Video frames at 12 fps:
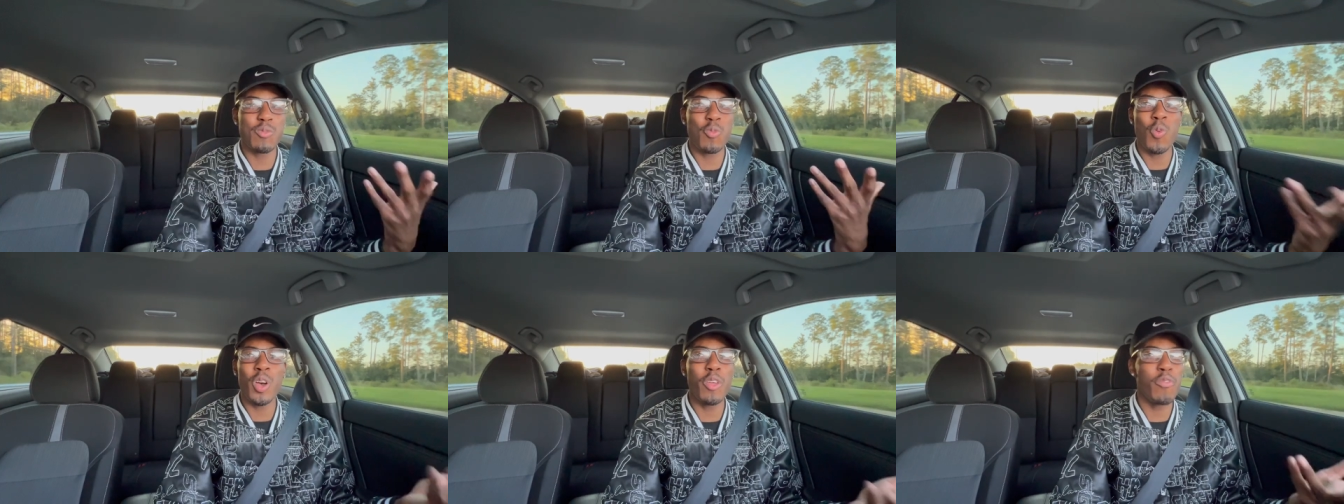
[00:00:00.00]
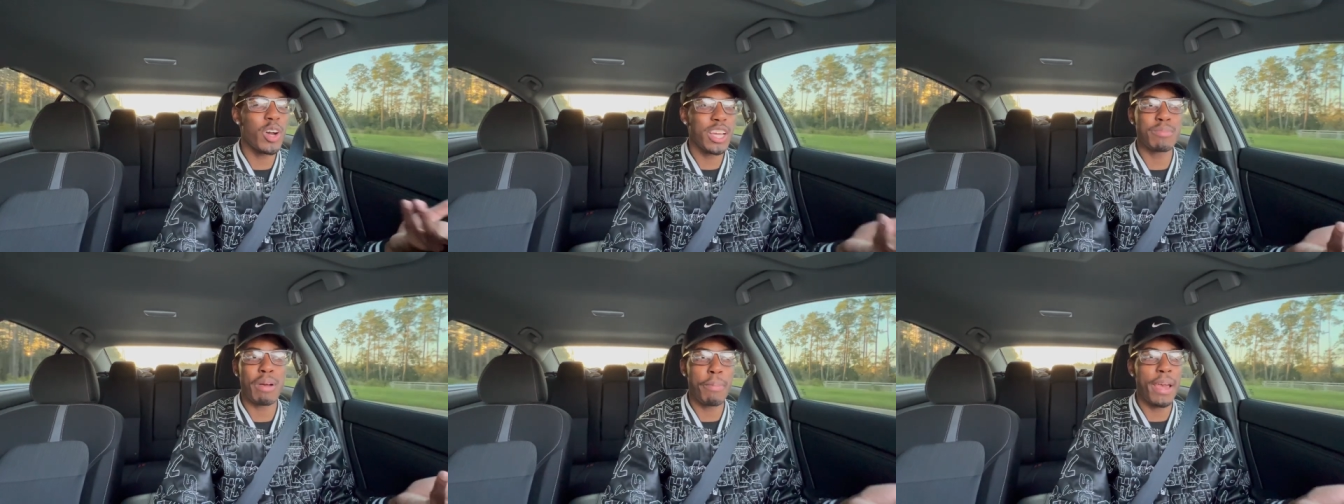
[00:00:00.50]
what the fuck
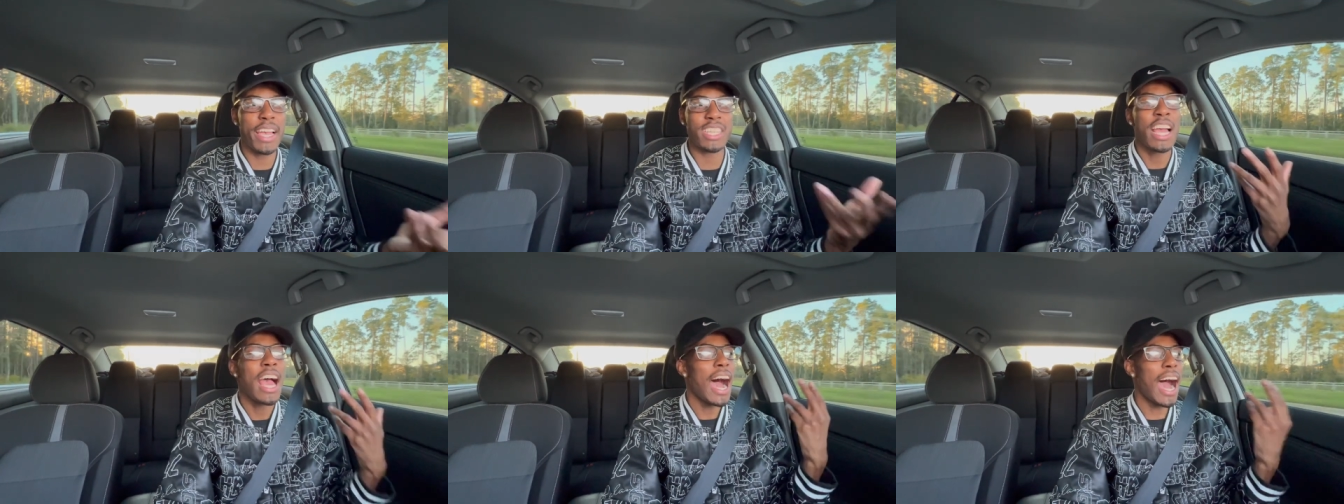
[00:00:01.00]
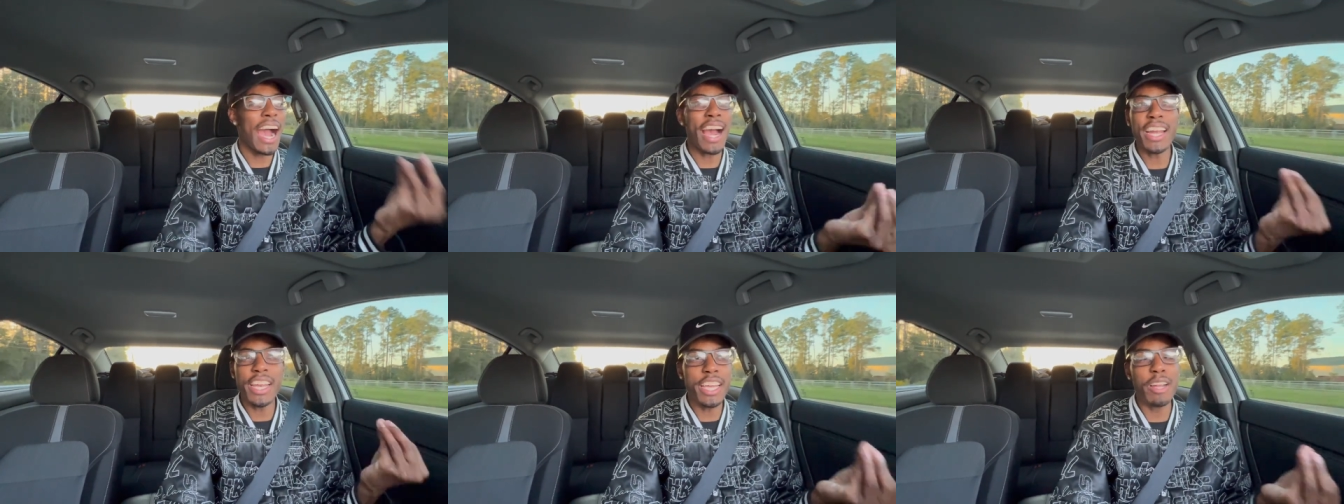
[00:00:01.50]
is my package?
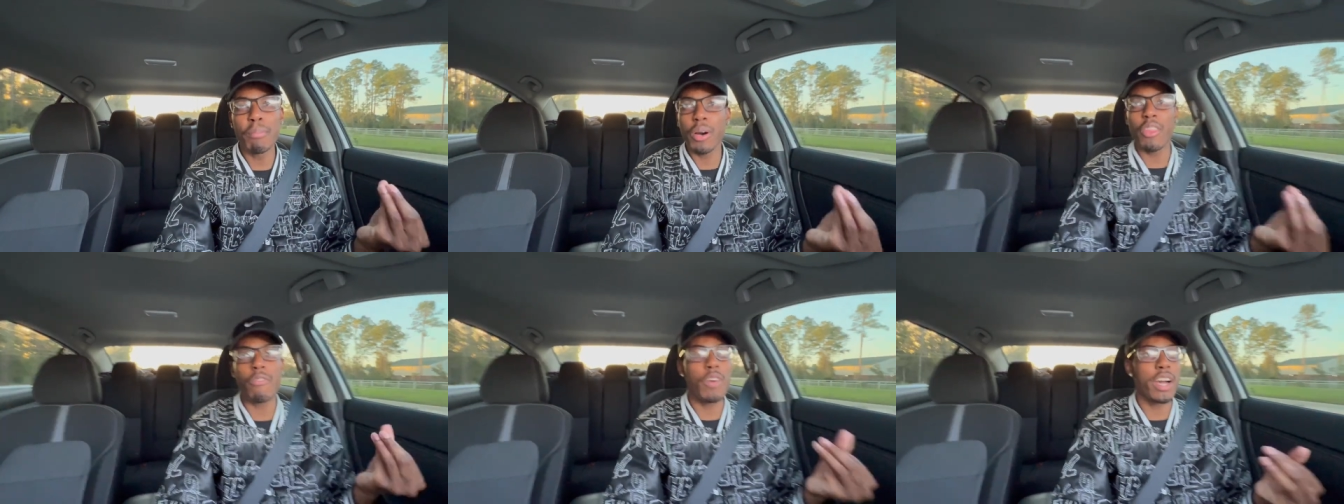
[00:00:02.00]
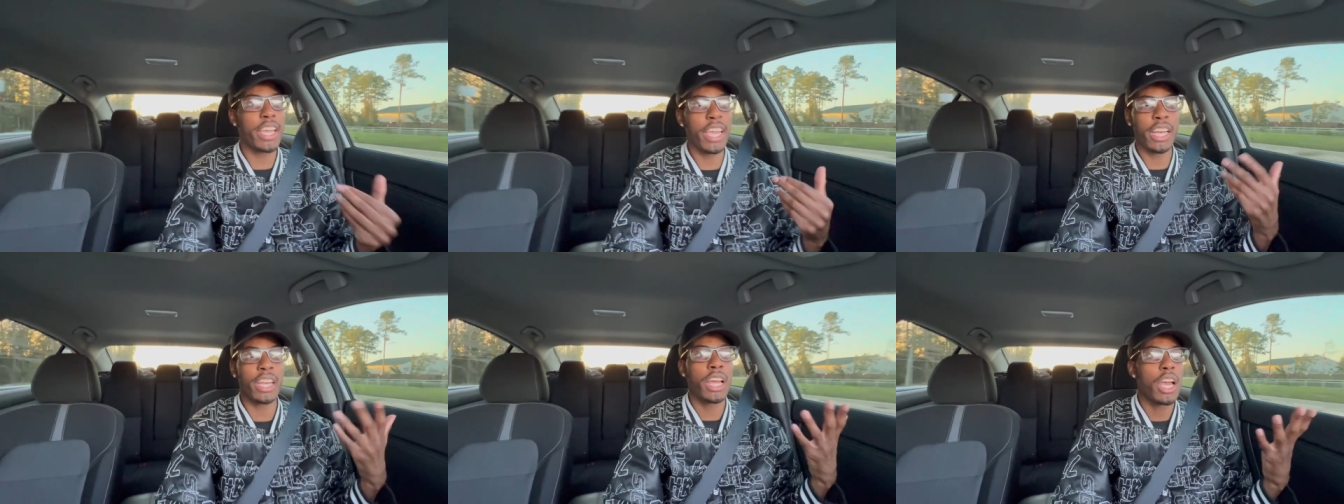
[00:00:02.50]
I need a
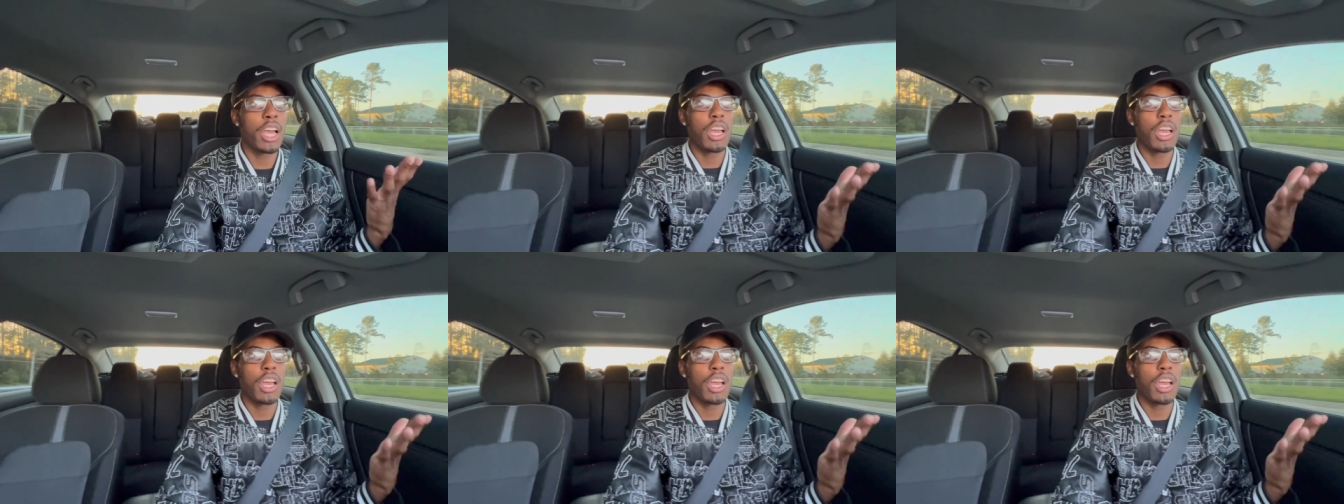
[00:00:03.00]
motherfucking